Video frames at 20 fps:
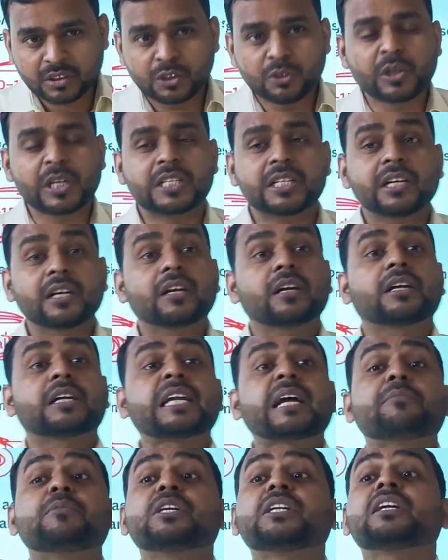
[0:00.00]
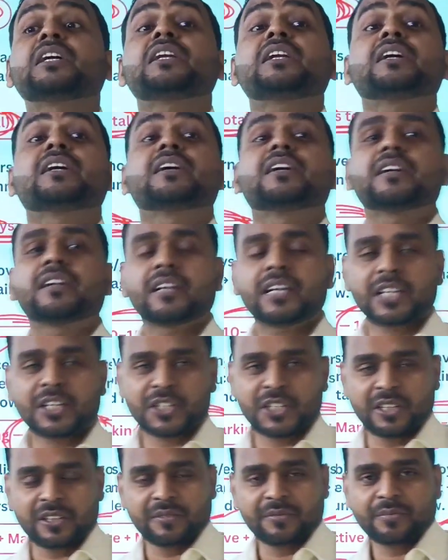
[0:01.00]
you can say grammatical
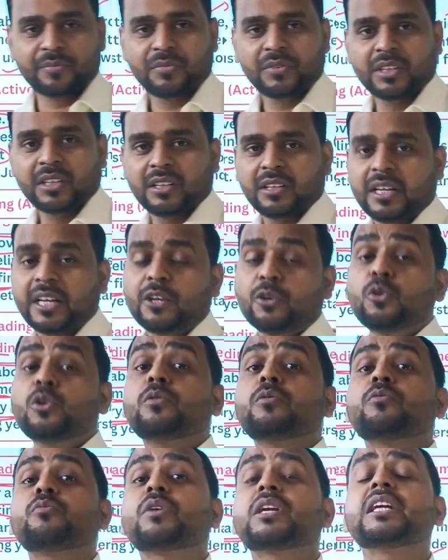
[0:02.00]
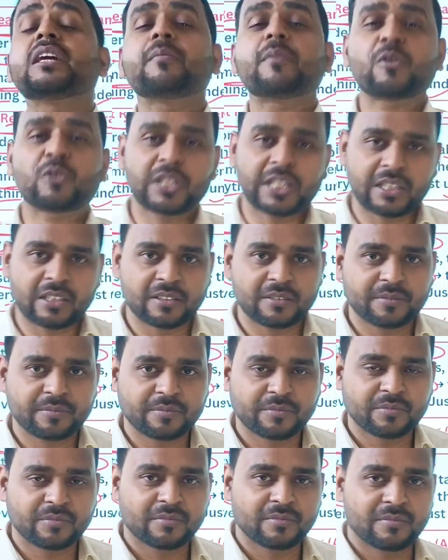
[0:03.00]
correction, right? Don't worry about that.
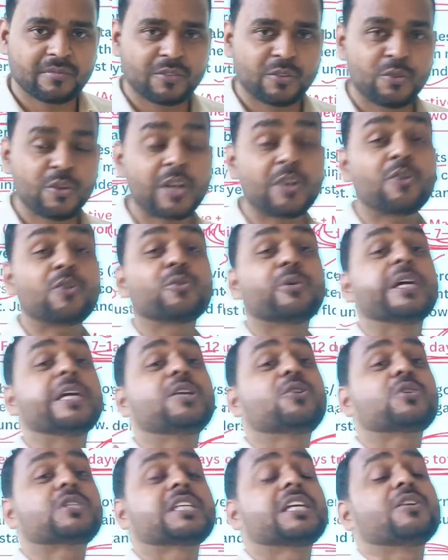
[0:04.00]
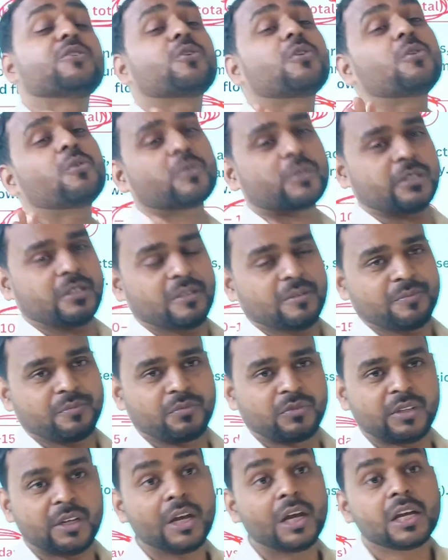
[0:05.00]
You are not going to sell your notes.
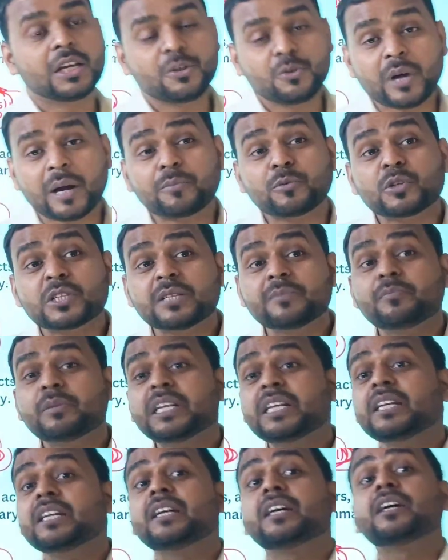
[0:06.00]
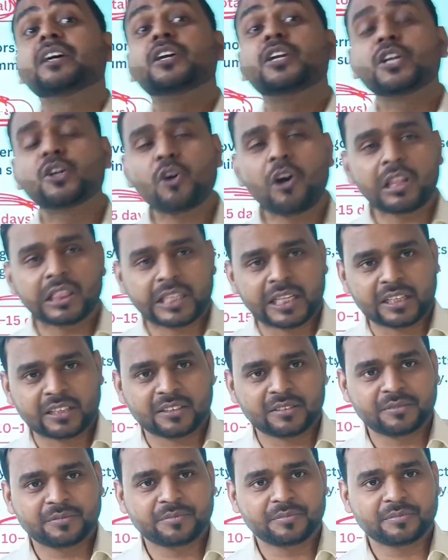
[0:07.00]
You have to simply recall that,